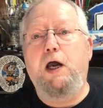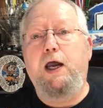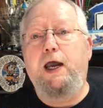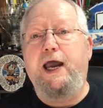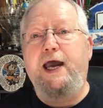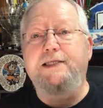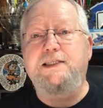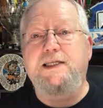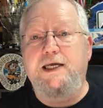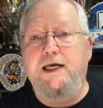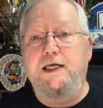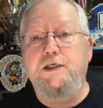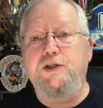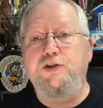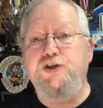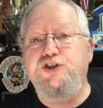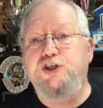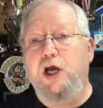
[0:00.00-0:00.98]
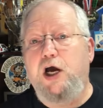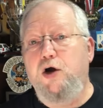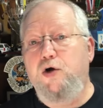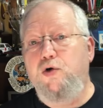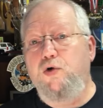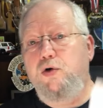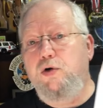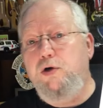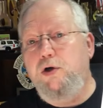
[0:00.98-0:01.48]
At the end of the
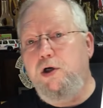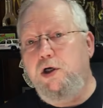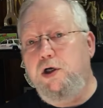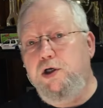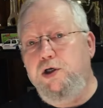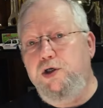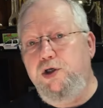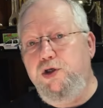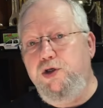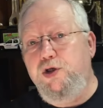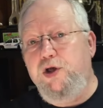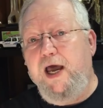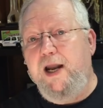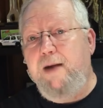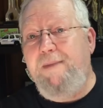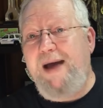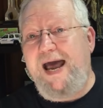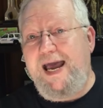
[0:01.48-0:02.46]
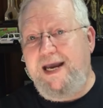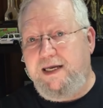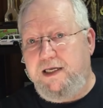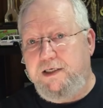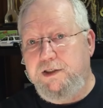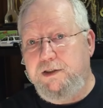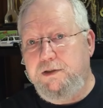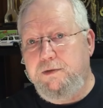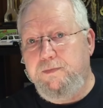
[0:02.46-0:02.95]
show, you got a
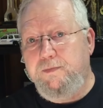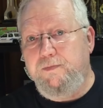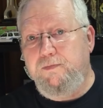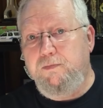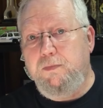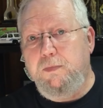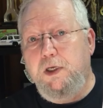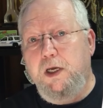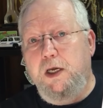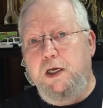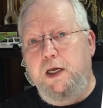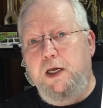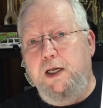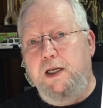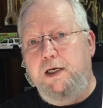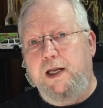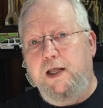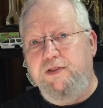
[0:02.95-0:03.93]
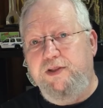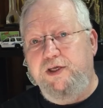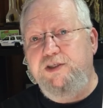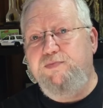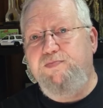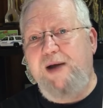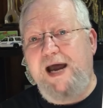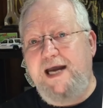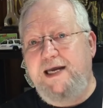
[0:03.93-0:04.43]
packet. Now,
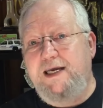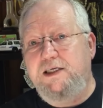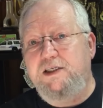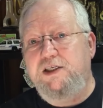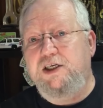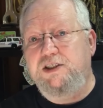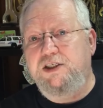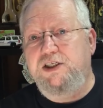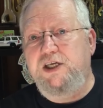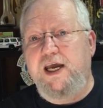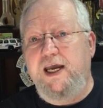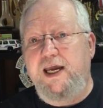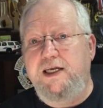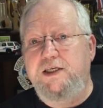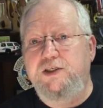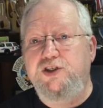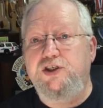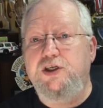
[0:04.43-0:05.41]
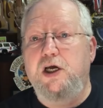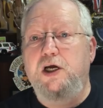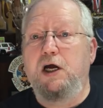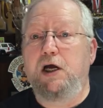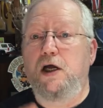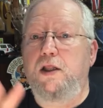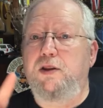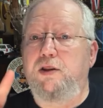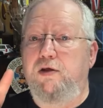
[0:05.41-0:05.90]
this packet contains
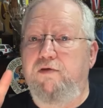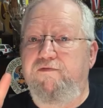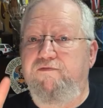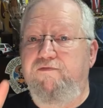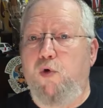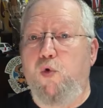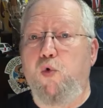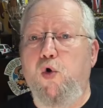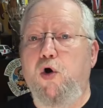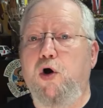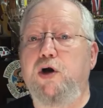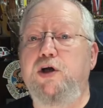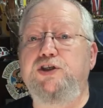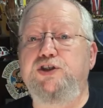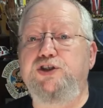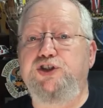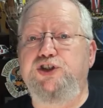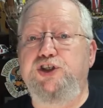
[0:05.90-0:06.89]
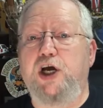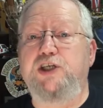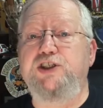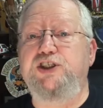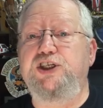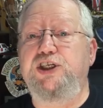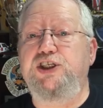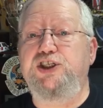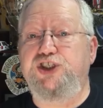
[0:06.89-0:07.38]
the 4
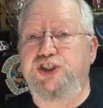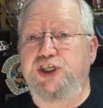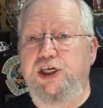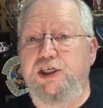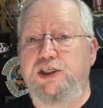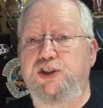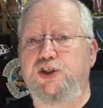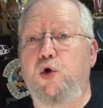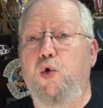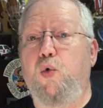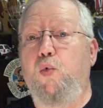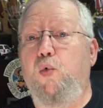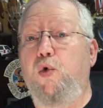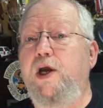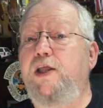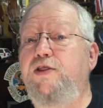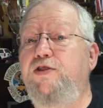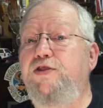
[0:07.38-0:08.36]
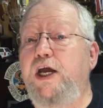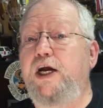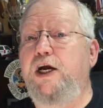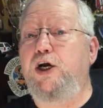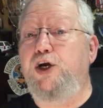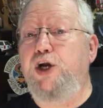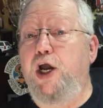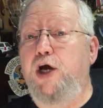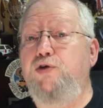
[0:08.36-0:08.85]
judging sheets with
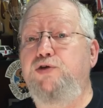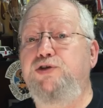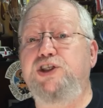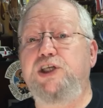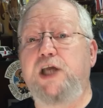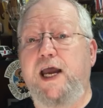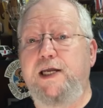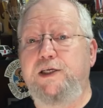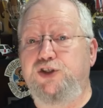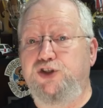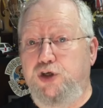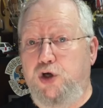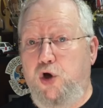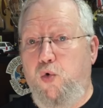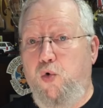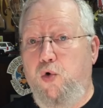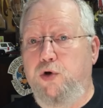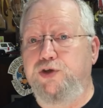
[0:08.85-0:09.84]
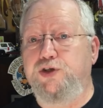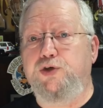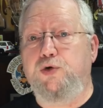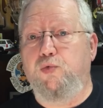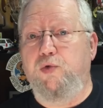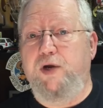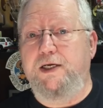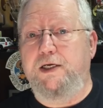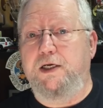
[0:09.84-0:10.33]
their notes and scores
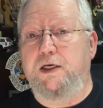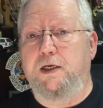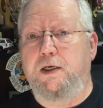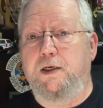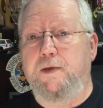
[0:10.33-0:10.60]
written.